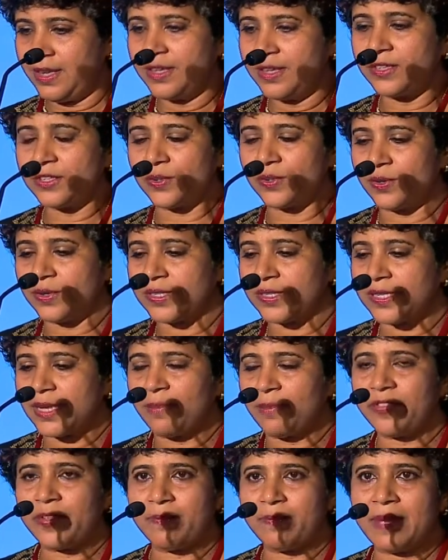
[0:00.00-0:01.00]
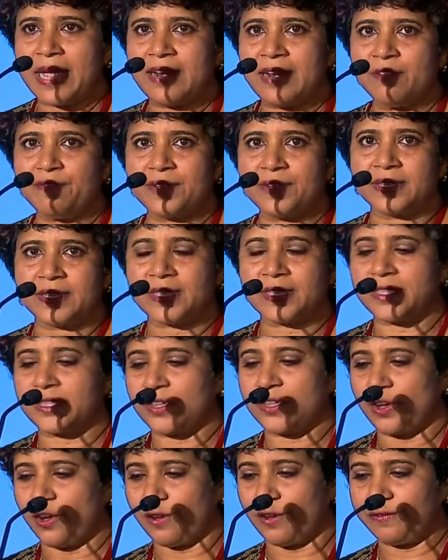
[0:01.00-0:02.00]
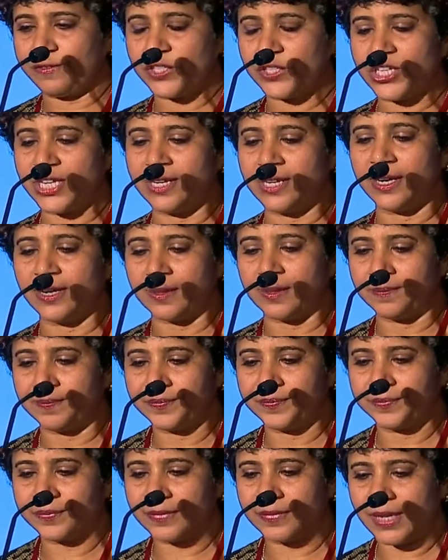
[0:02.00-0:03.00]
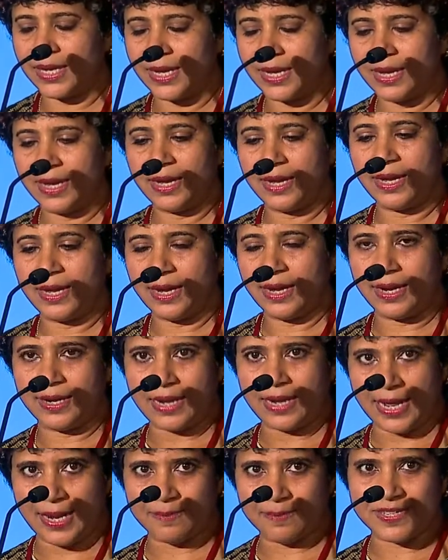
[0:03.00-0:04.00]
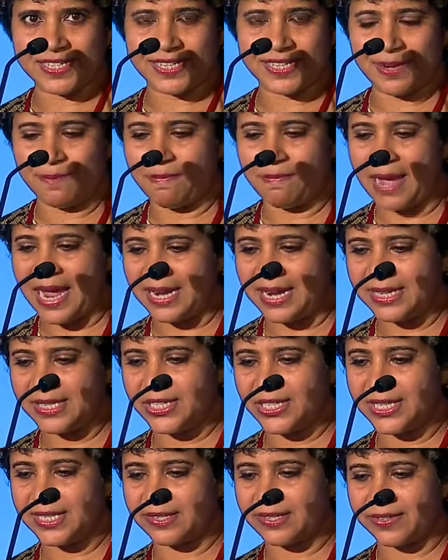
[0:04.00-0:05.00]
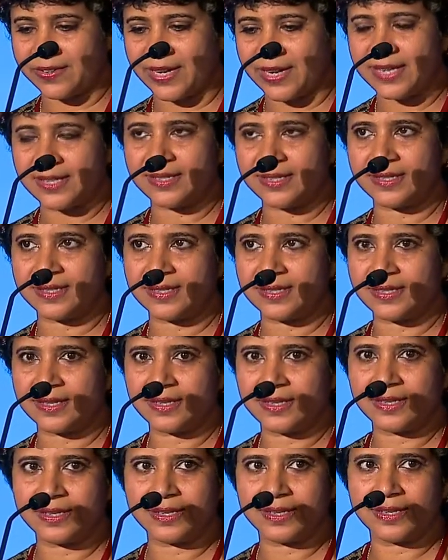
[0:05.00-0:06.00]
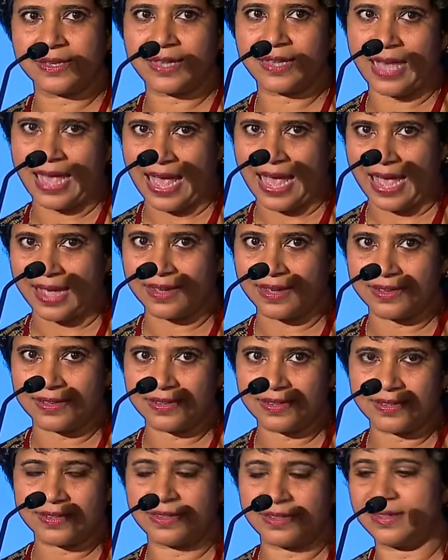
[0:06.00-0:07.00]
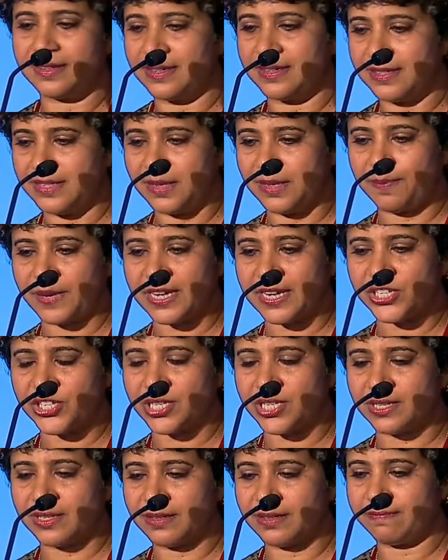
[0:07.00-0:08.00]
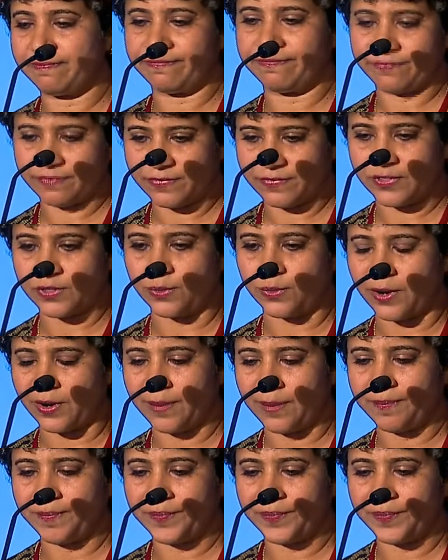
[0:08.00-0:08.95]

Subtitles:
So some of the benefits of Qigong: it helps in managing stress, anger, depression, so on.